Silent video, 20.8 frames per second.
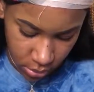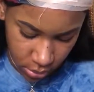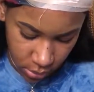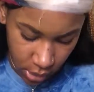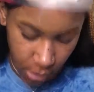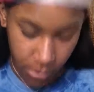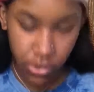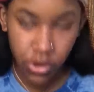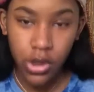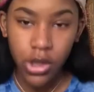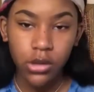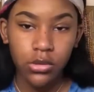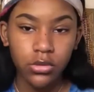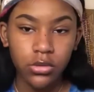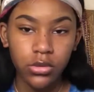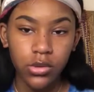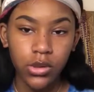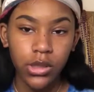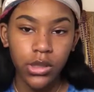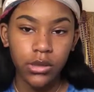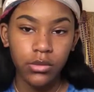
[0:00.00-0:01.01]
I'm gonna try to do
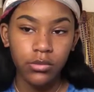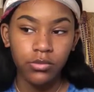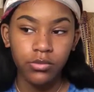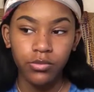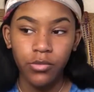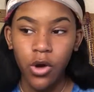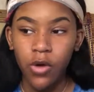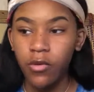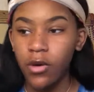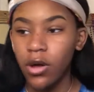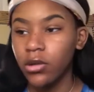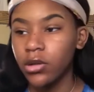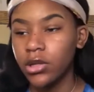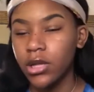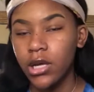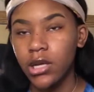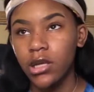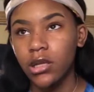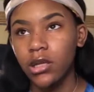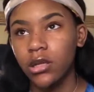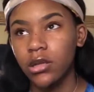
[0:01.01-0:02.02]
green. Hope I don't look
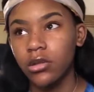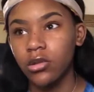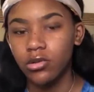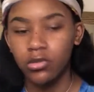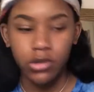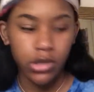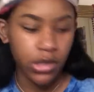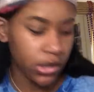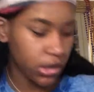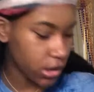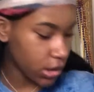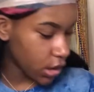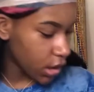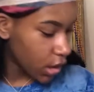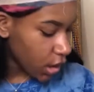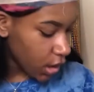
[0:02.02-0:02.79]
like the Grinch.